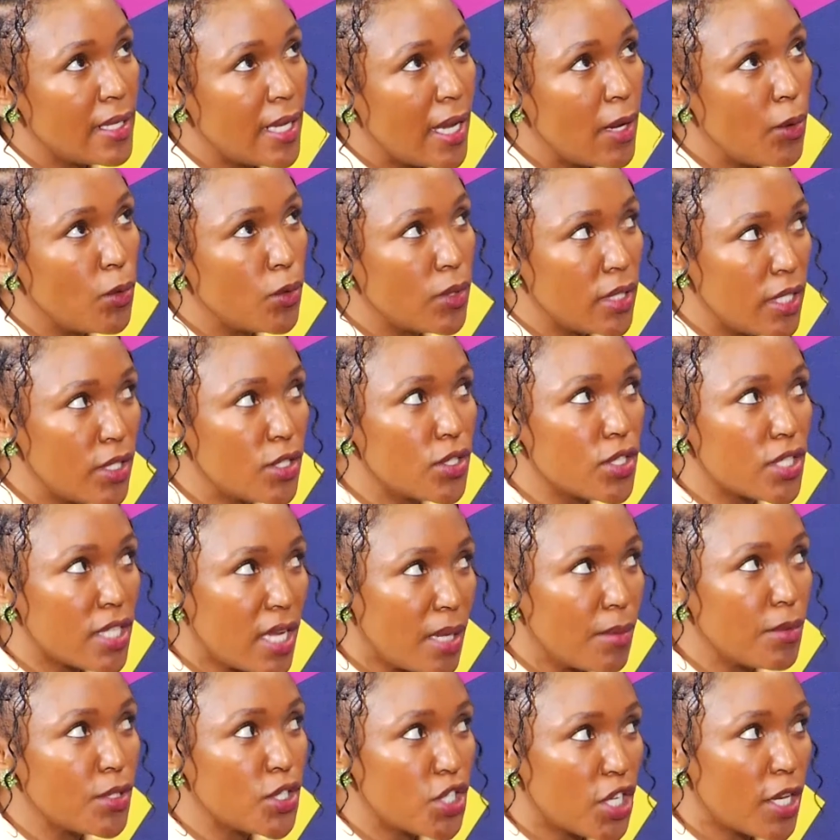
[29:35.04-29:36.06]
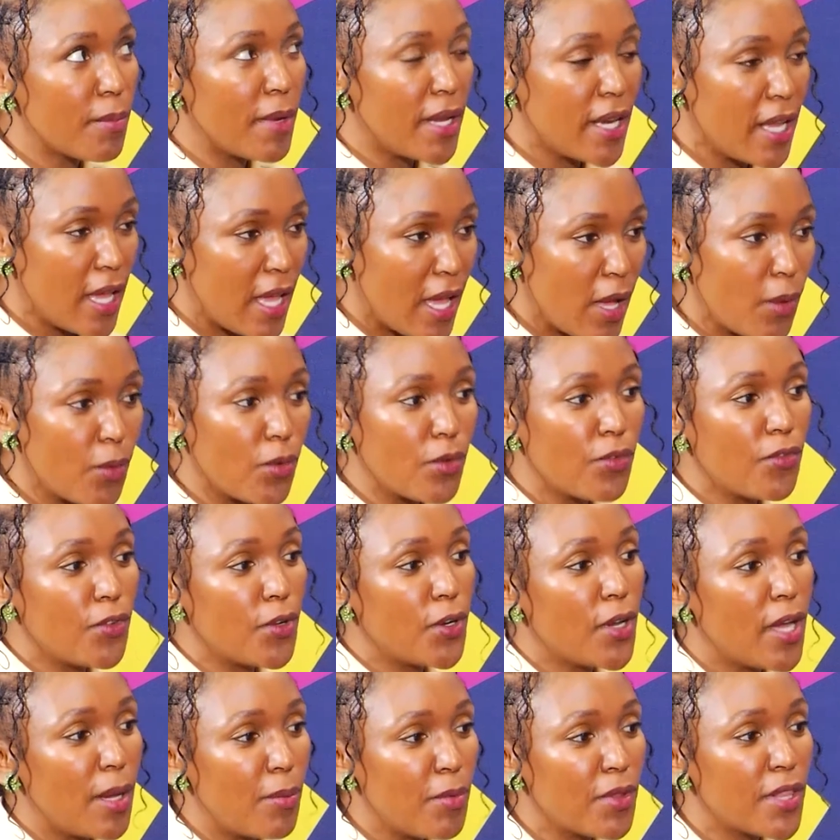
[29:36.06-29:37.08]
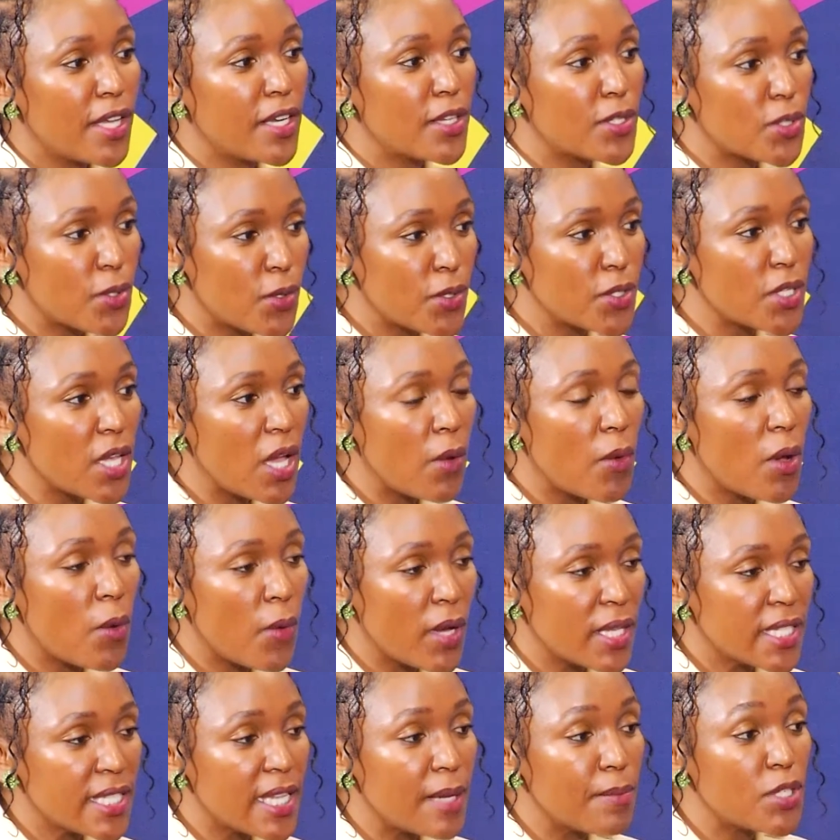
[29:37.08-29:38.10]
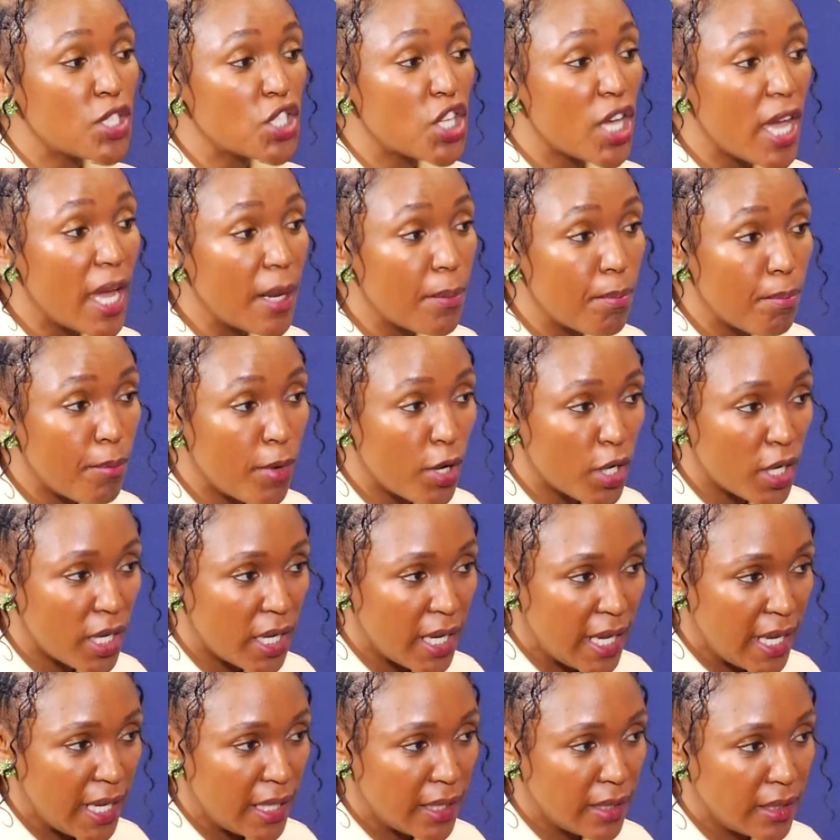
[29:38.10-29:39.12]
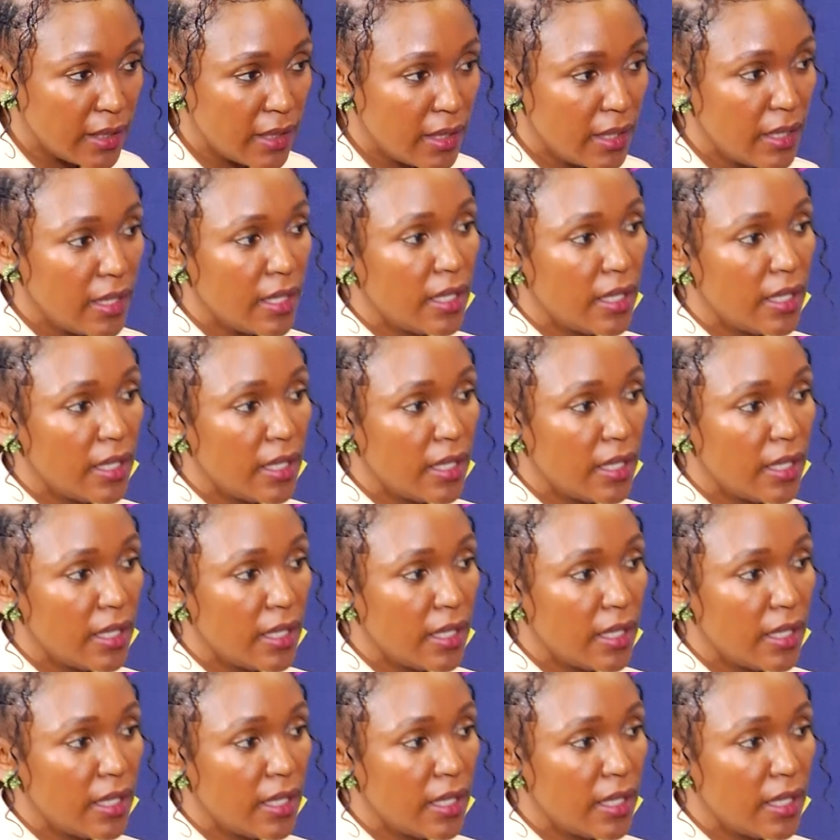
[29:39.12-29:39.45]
I will need to double check, but I will follow up with that. It's also our WhatsApp chatbot line.